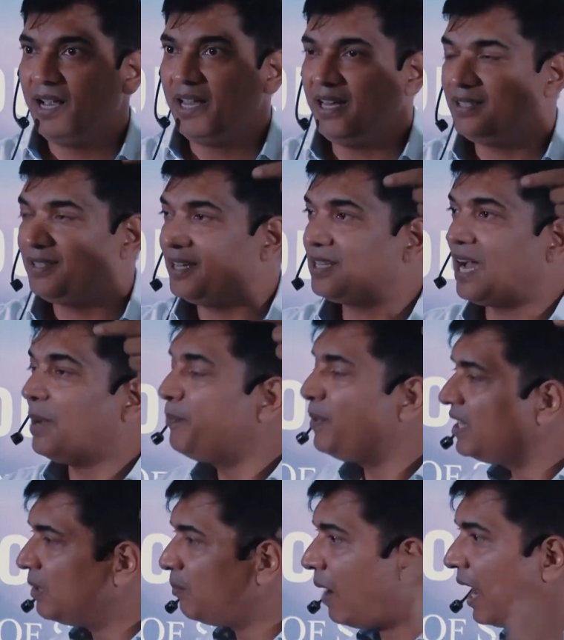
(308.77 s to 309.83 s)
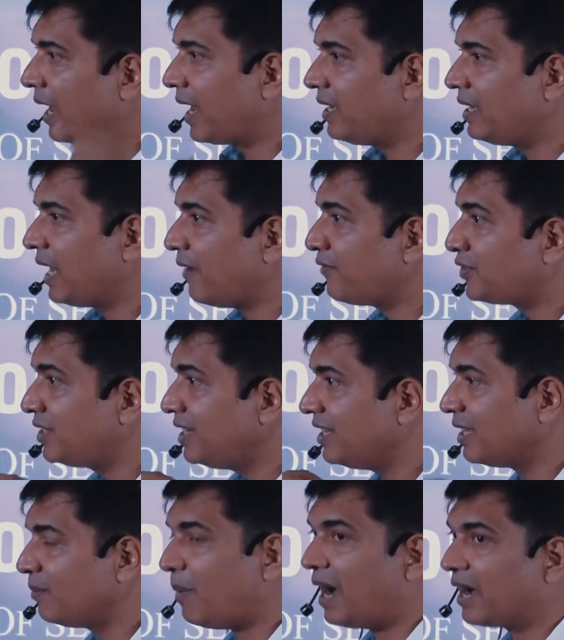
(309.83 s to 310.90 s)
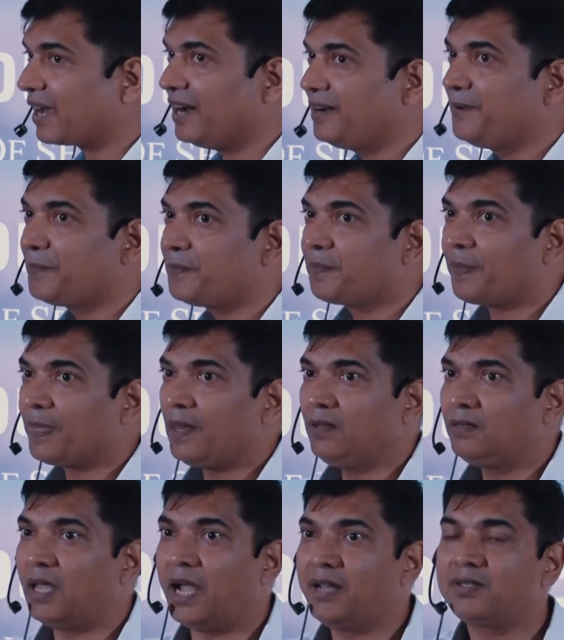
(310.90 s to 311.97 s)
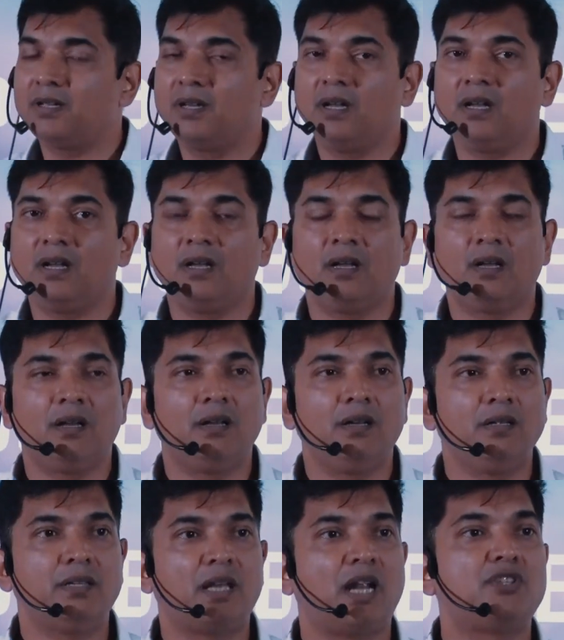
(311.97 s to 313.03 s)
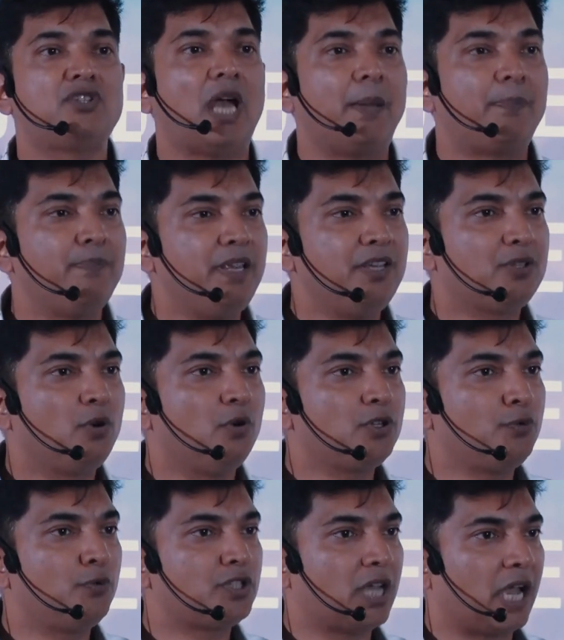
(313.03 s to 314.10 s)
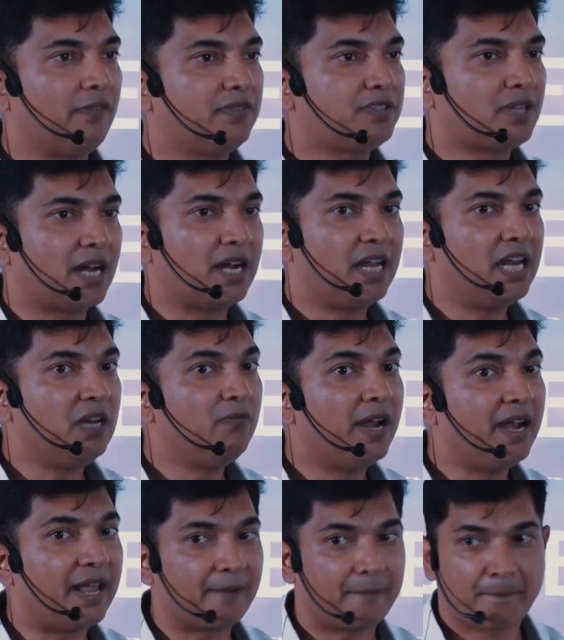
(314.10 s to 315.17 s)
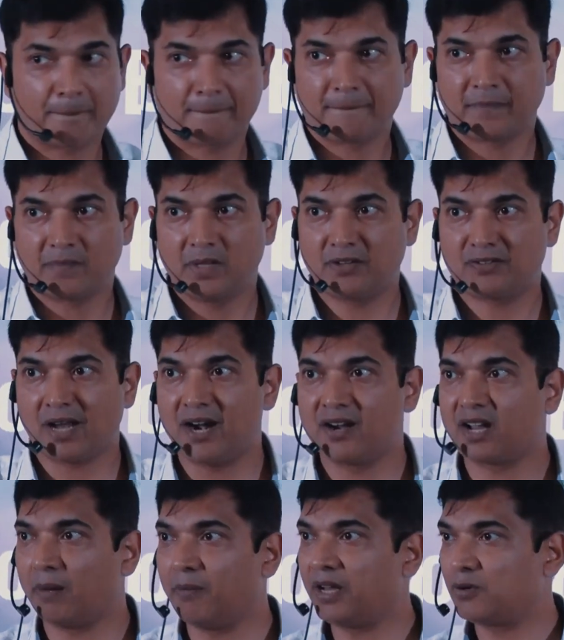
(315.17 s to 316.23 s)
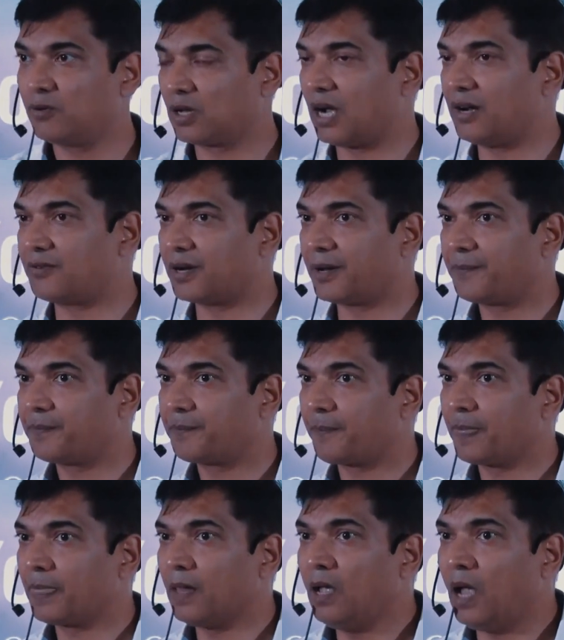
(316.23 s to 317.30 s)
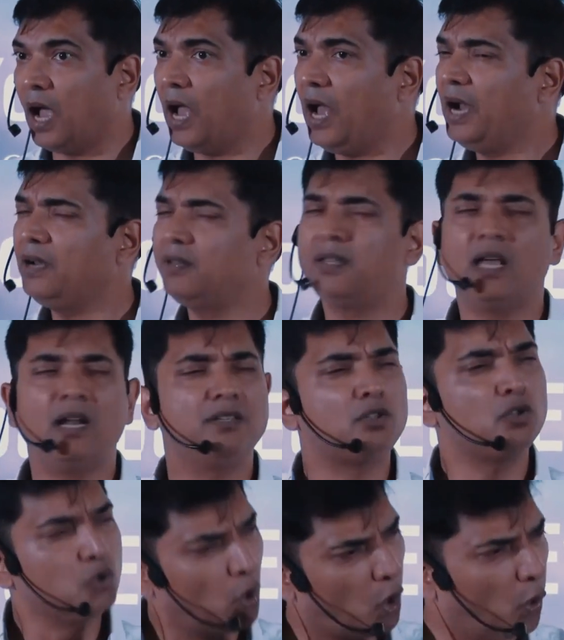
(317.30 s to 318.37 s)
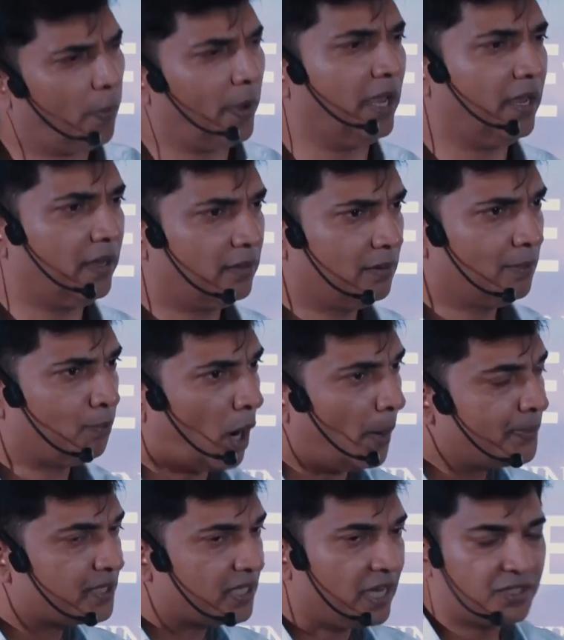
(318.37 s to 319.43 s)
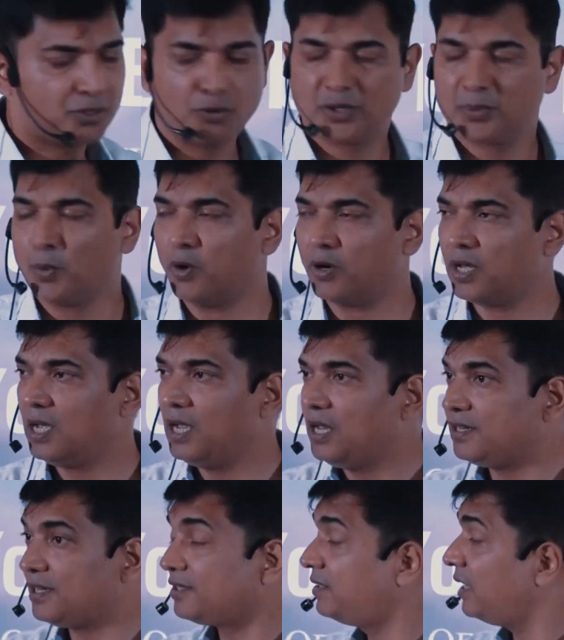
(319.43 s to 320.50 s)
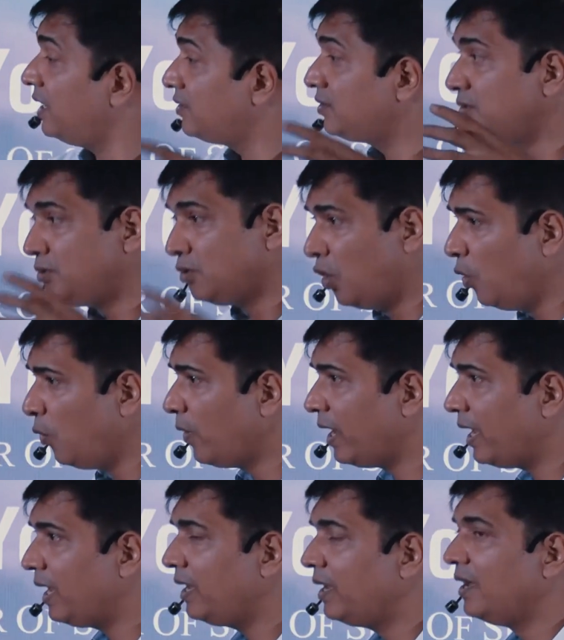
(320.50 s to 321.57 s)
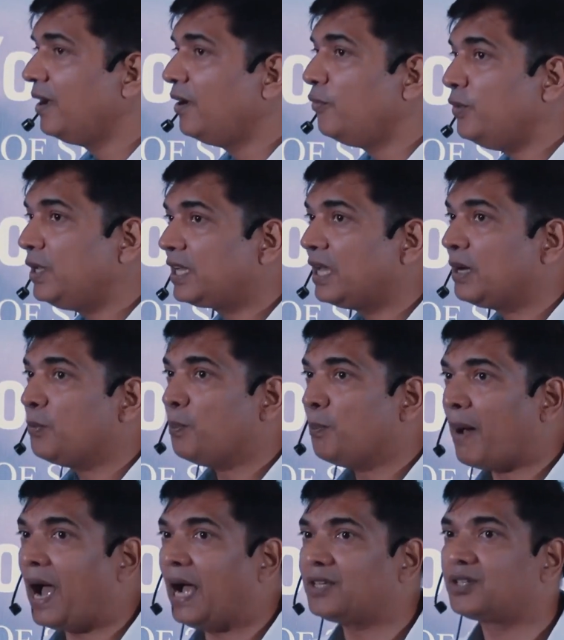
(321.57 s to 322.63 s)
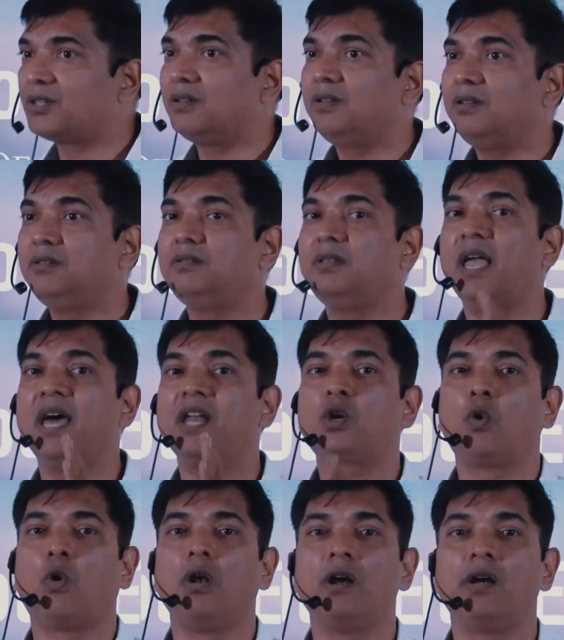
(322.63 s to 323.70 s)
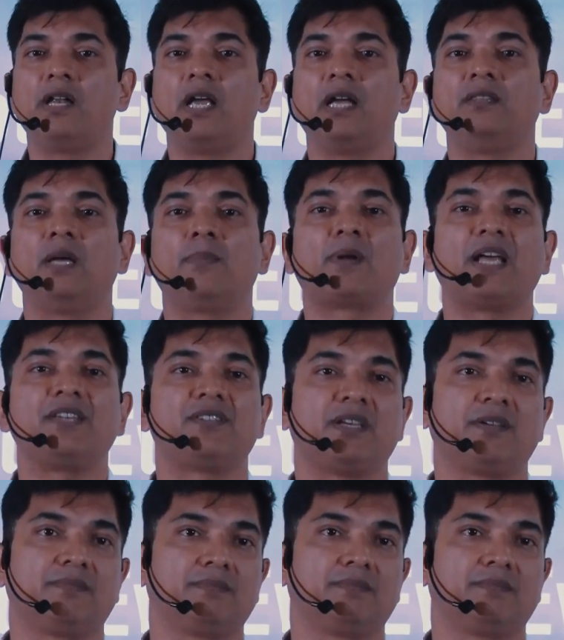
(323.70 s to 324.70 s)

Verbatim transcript: He says, I've been in the market and I've seen in the market that there are Japanese goods which have started invading. They started coming to the country. And there is no way, Bob says to his board, he says, there is no way we can match their quality and their pricing.